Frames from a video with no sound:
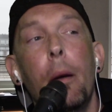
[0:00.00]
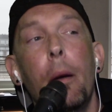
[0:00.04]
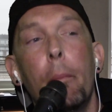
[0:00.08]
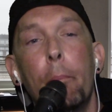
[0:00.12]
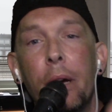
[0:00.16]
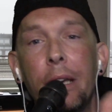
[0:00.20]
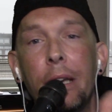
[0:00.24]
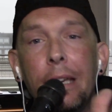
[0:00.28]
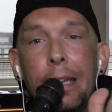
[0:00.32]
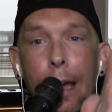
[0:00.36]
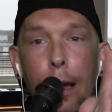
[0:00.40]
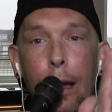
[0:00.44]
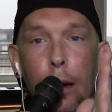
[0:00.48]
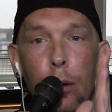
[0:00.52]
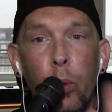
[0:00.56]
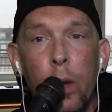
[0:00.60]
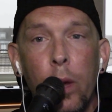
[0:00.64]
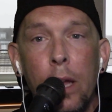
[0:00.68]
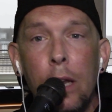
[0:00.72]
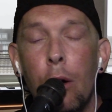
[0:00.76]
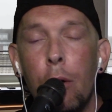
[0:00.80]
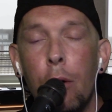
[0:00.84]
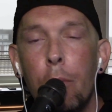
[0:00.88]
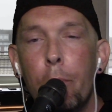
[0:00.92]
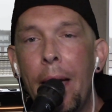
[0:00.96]
But yet
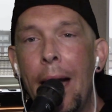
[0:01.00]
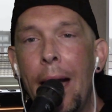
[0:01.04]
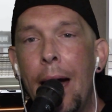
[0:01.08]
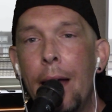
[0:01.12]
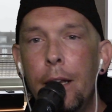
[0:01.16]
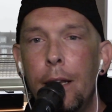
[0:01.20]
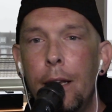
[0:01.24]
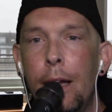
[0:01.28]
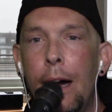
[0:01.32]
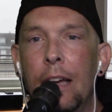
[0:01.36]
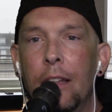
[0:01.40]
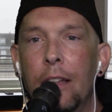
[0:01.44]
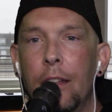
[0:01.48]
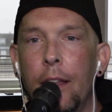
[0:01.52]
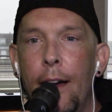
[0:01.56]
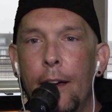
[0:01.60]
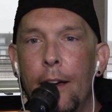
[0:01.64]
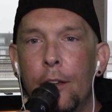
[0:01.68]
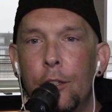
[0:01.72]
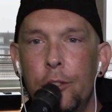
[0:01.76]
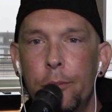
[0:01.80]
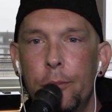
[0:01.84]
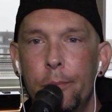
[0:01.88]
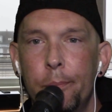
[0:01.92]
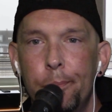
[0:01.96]
we don't bat an
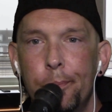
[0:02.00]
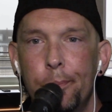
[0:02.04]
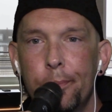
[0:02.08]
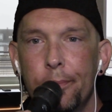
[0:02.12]
eyelash.